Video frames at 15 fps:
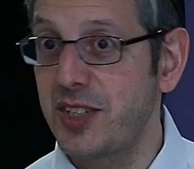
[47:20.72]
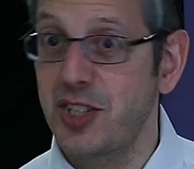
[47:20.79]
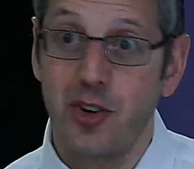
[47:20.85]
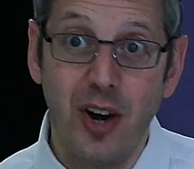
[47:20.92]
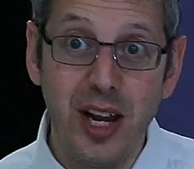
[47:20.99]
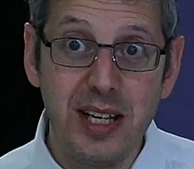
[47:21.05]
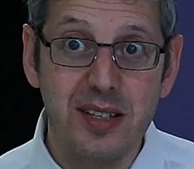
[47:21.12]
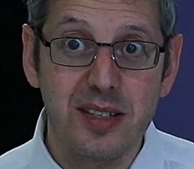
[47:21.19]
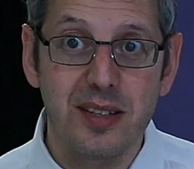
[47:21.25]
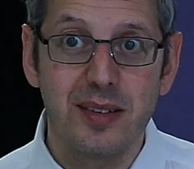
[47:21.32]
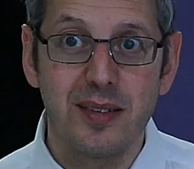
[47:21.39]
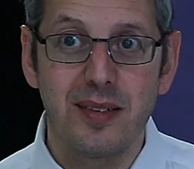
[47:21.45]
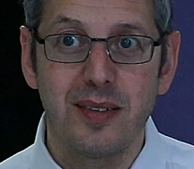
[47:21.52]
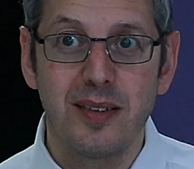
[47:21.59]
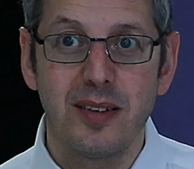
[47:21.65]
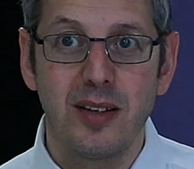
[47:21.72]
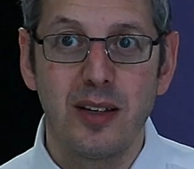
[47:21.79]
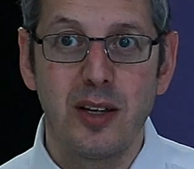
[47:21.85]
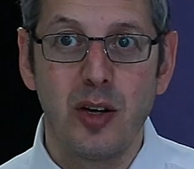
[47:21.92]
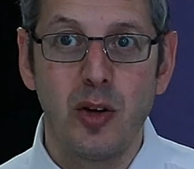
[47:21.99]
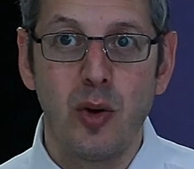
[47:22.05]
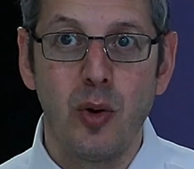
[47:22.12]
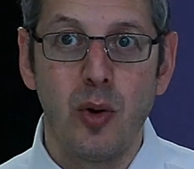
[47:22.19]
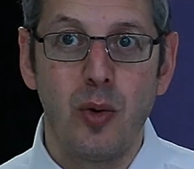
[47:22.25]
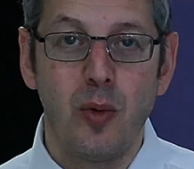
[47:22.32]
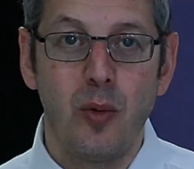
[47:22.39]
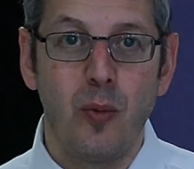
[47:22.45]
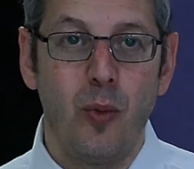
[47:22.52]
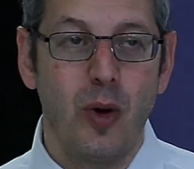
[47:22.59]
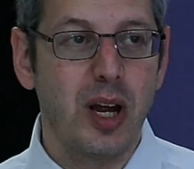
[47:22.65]
It's great.
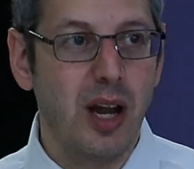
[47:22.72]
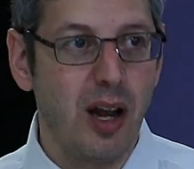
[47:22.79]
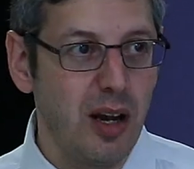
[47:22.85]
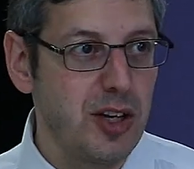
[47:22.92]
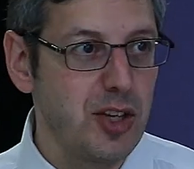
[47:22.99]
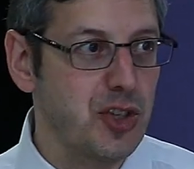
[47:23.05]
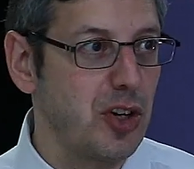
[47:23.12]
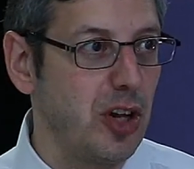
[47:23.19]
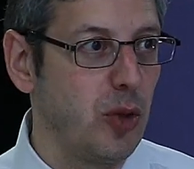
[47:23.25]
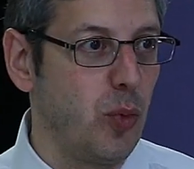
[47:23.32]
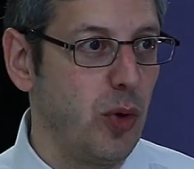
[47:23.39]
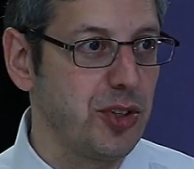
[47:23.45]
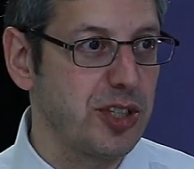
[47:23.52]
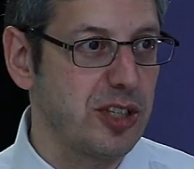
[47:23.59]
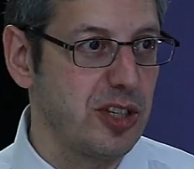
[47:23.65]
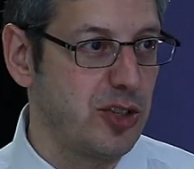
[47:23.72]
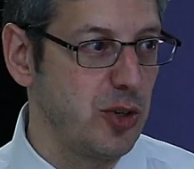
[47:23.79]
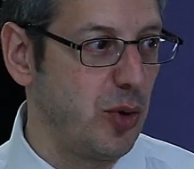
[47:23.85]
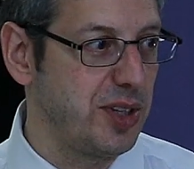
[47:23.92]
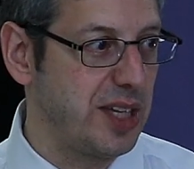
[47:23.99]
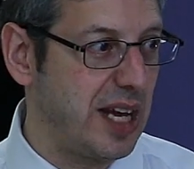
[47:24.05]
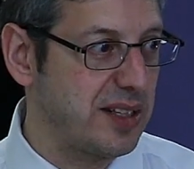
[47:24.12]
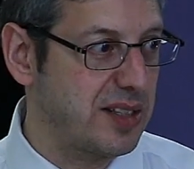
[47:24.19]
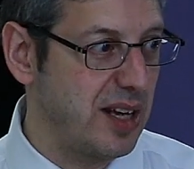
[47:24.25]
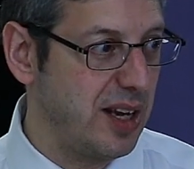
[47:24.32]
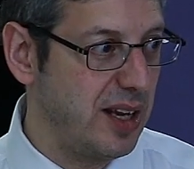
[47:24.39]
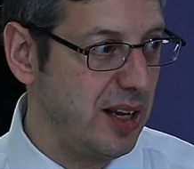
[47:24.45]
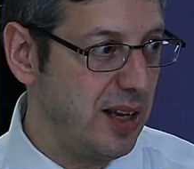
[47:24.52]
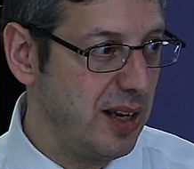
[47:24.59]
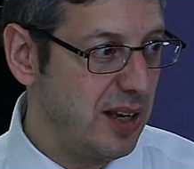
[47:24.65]
What Klal Yisrael wanted to do on that
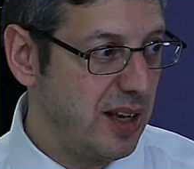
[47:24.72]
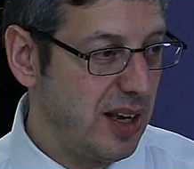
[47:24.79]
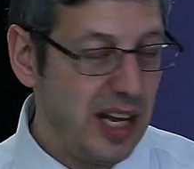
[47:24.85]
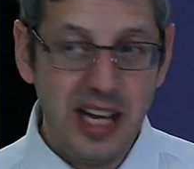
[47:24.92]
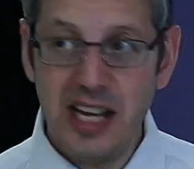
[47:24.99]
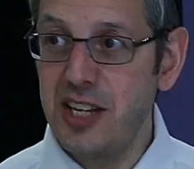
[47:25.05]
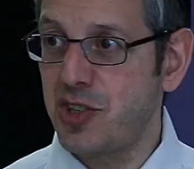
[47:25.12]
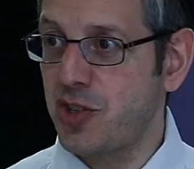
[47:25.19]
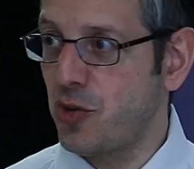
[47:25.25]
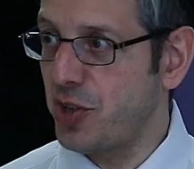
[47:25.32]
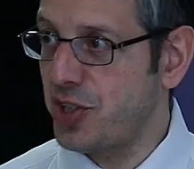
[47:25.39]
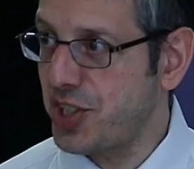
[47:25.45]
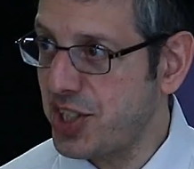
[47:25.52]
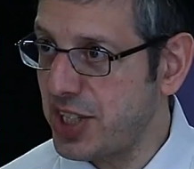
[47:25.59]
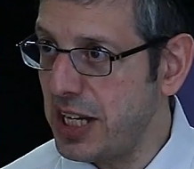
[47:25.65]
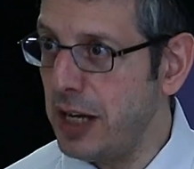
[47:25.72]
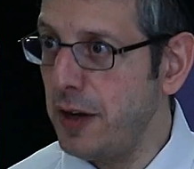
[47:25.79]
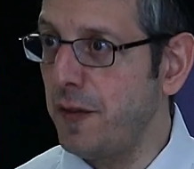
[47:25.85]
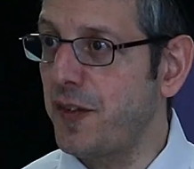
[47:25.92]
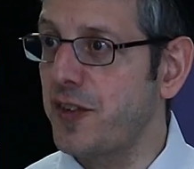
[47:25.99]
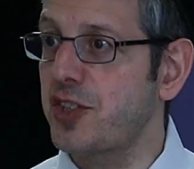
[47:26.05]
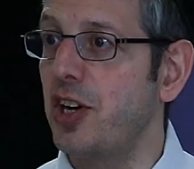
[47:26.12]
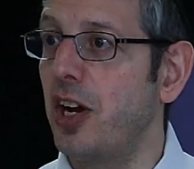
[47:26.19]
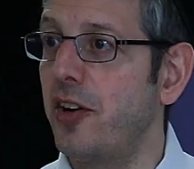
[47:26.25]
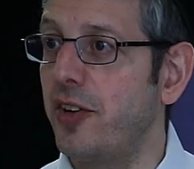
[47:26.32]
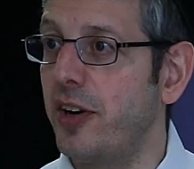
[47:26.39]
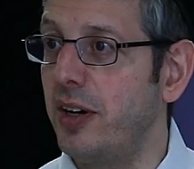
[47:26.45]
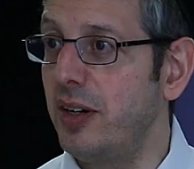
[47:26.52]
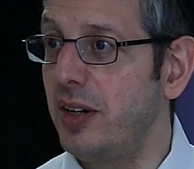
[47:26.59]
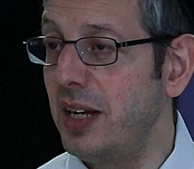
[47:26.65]
day is receive
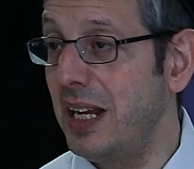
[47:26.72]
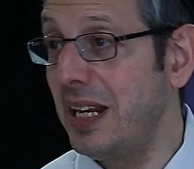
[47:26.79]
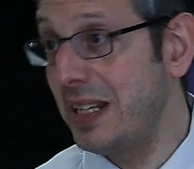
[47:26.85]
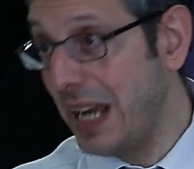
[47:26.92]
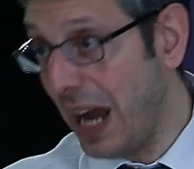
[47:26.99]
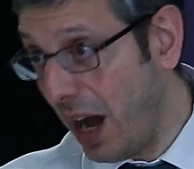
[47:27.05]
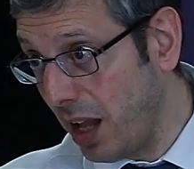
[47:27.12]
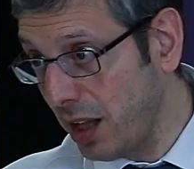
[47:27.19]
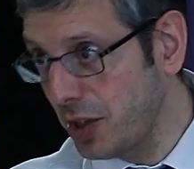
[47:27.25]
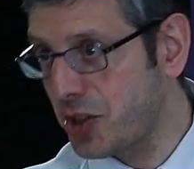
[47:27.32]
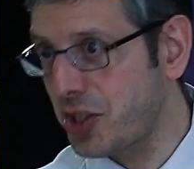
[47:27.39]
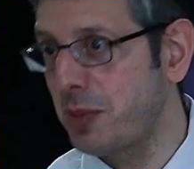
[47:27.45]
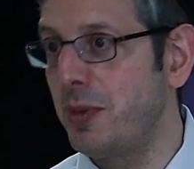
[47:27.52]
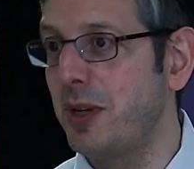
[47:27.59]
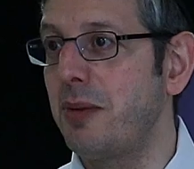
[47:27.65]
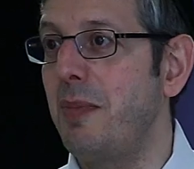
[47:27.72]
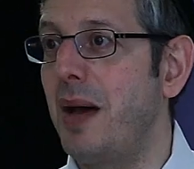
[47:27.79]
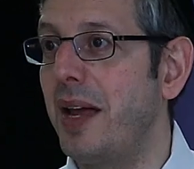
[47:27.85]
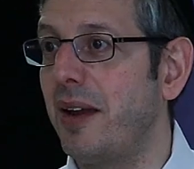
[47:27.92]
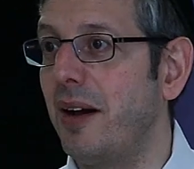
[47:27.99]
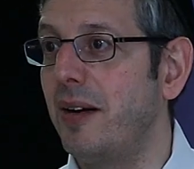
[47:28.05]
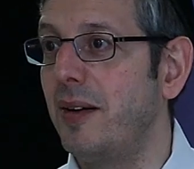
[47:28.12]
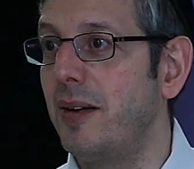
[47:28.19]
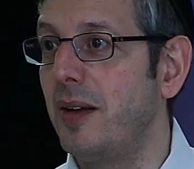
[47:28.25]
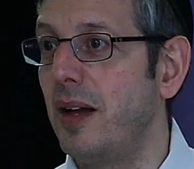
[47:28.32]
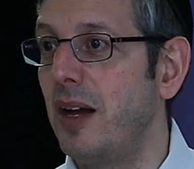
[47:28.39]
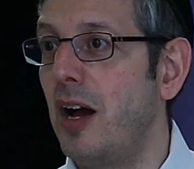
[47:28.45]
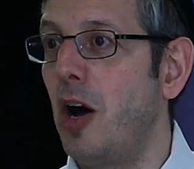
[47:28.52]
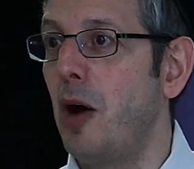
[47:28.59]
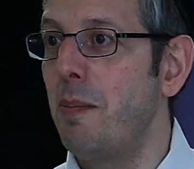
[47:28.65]
Torah in the ultimate manner,
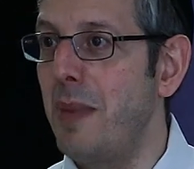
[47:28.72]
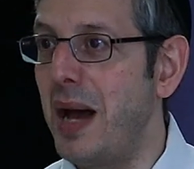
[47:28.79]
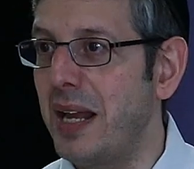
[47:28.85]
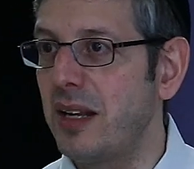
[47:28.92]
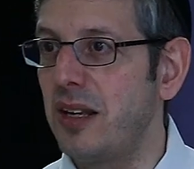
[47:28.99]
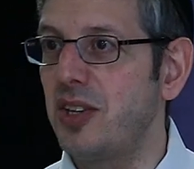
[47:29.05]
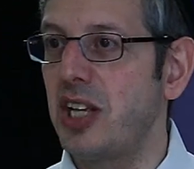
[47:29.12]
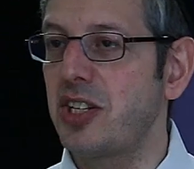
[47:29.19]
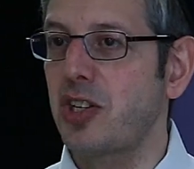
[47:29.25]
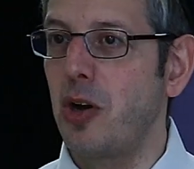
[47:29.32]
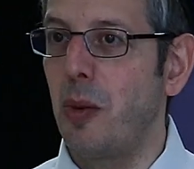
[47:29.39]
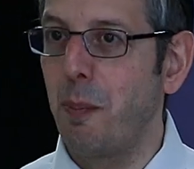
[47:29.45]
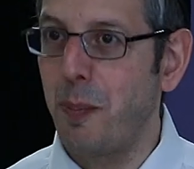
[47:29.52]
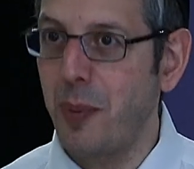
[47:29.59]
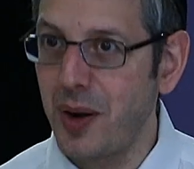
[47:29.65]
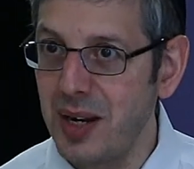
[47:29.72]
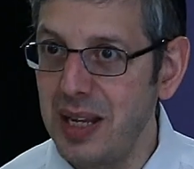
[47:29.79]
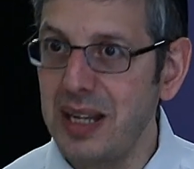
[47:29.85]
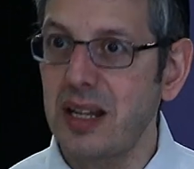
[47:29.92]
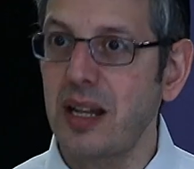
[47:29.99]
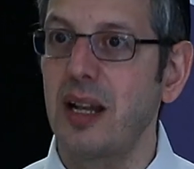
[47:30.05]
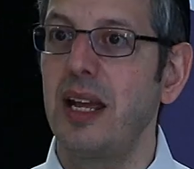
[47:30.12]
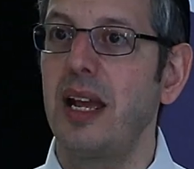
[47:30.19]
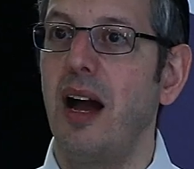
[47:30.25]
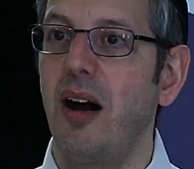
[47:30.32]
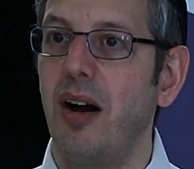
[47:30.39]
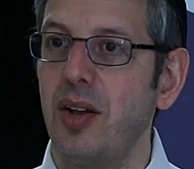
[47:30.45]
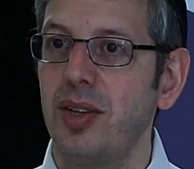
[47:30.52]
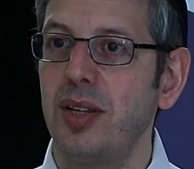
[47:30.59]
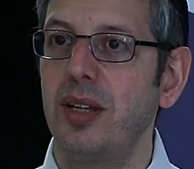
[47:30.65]
a manner that's
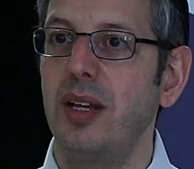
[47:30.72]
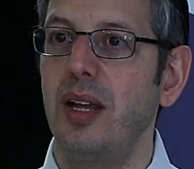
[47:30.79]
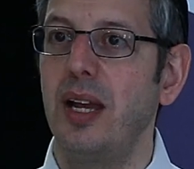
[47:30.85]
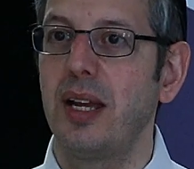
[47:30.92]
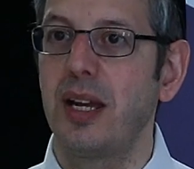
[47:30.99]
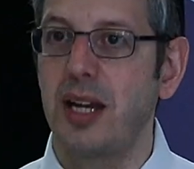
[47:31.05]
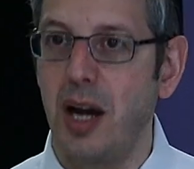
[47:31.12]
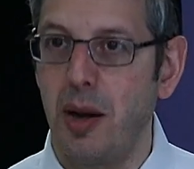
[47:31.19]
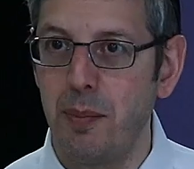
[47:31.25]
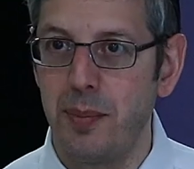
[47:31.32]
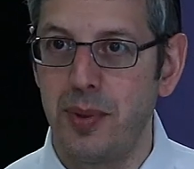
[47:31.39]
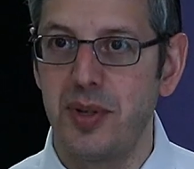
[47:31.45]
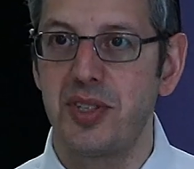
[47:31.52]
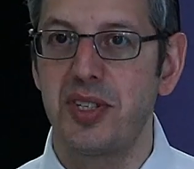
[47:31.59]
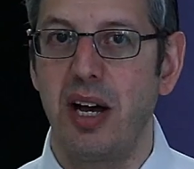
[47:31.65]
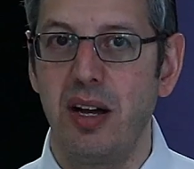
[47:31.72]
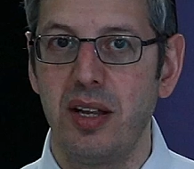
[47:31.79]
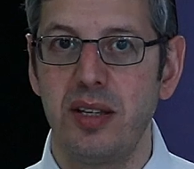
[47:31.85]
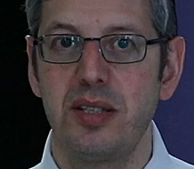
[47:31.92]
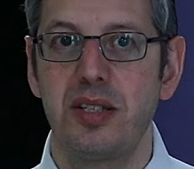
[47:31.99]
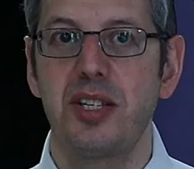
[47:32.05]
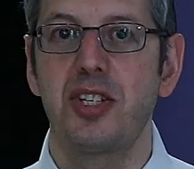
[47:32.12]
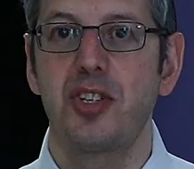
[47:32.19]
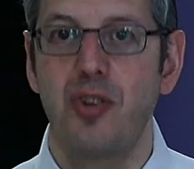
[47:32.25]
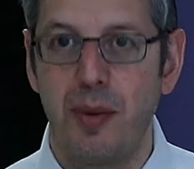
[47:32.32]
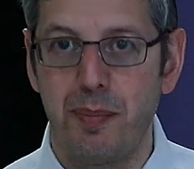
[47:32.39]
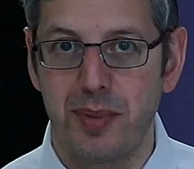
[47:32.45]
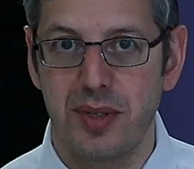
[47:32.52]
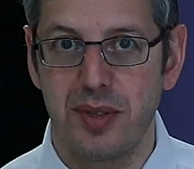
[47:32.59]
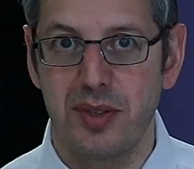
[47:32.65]
completely unencumbered,
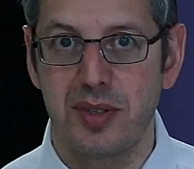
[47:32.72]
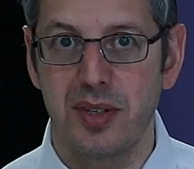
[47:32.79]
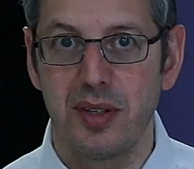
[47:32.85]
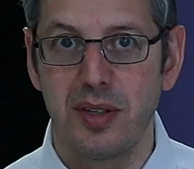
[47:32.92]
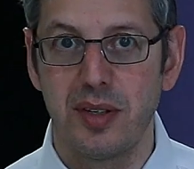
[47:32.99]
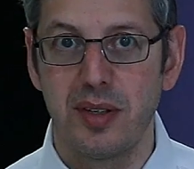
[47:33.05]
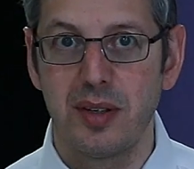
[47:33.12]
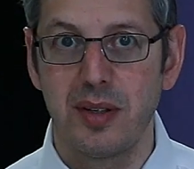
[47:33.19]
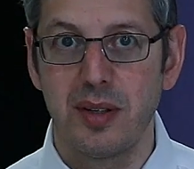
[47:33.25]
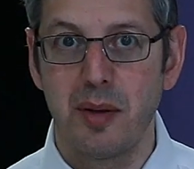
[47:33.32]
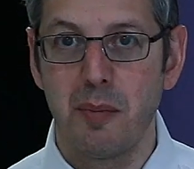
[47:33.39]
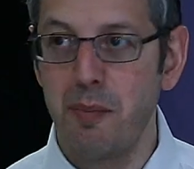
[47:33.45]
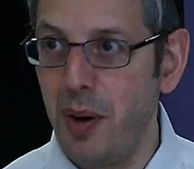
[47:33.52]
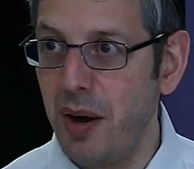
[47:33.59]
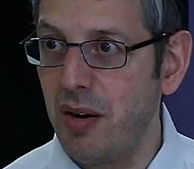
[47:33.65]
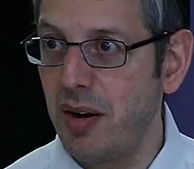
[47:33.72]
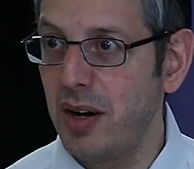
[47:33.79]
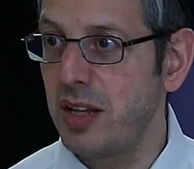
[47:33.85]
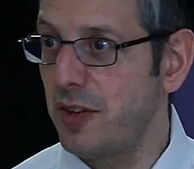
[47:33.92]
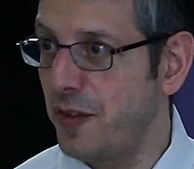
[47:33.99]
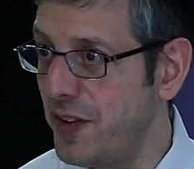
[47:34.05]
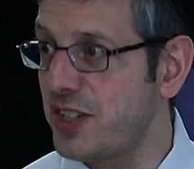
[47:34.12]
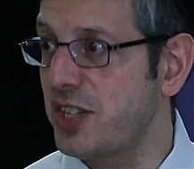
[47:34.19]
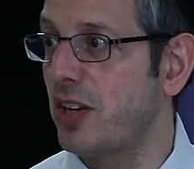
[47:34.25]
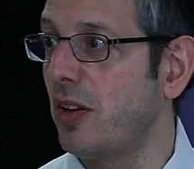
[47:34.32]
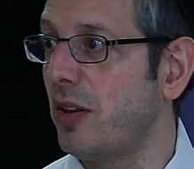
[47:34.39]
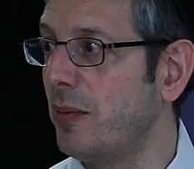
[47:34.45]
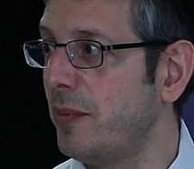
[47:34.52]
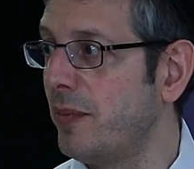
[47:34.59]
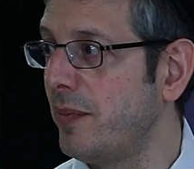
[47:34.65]
undisrupted by the
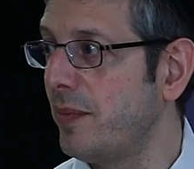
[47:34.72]
physical.